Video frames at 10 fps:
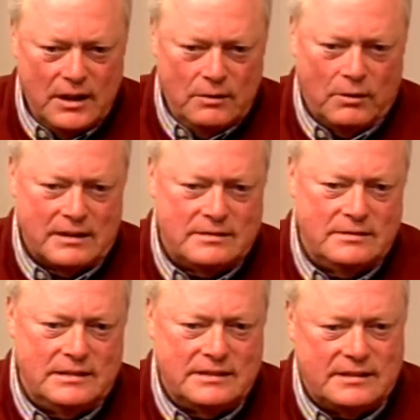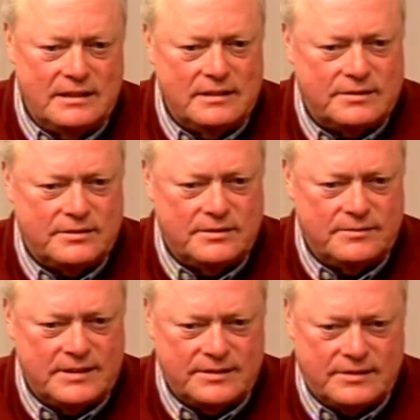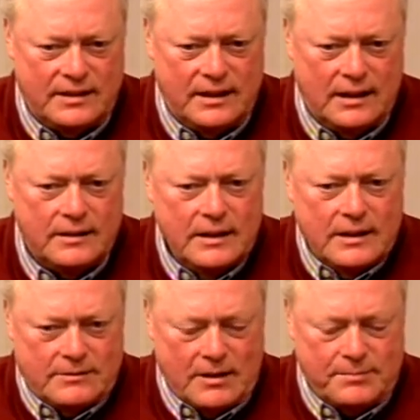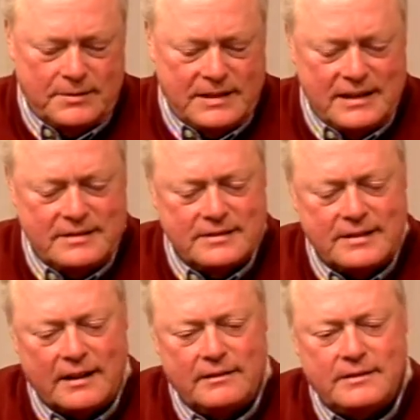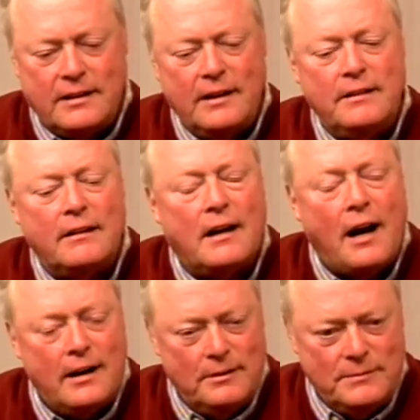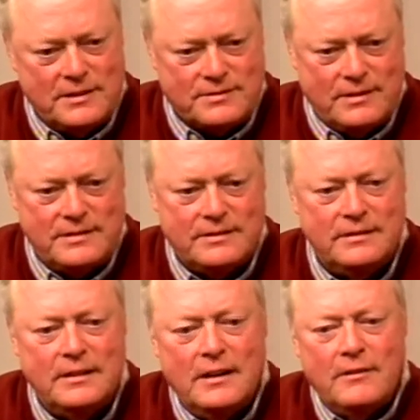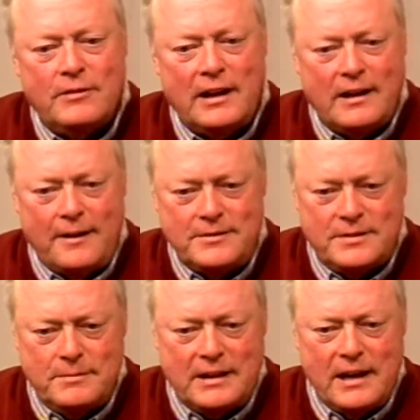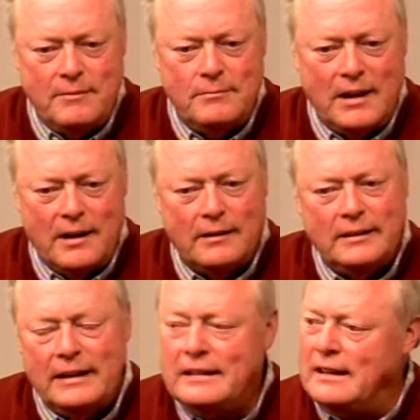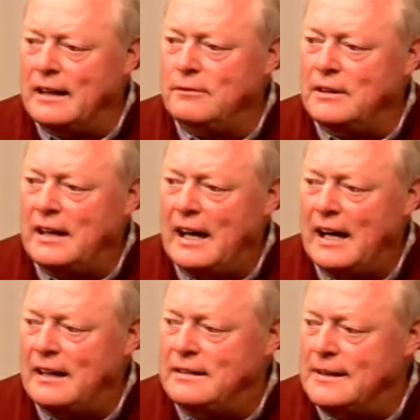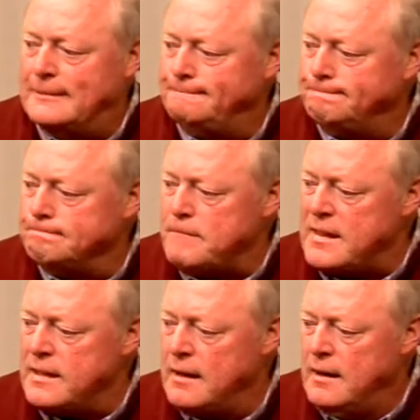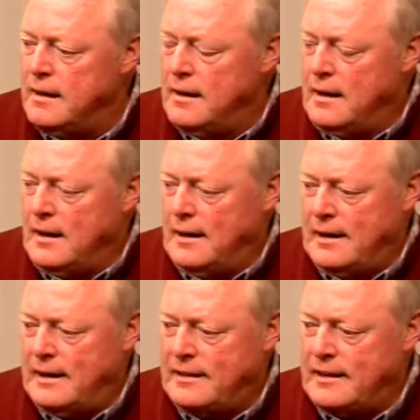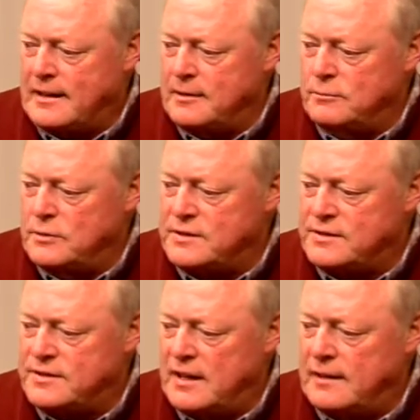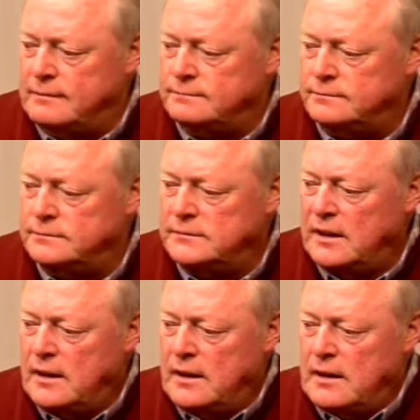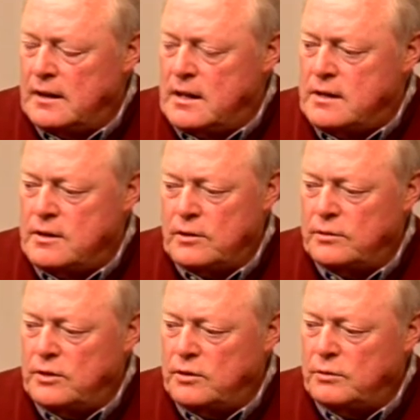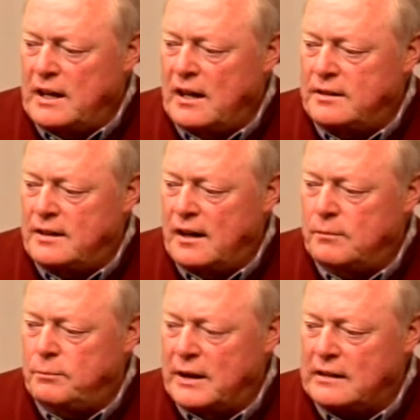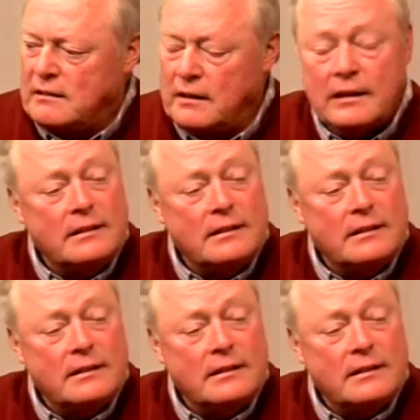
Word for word: Washington D.C. to serve as the transportation, uh, transportation secretary yeah. under the Carter administration, mm-hmm. Frank Ivancie became mayor. And then we had, um, uh, I think it was Veer. Uh, no, no. Yeah, we, had uh, Bud Clark.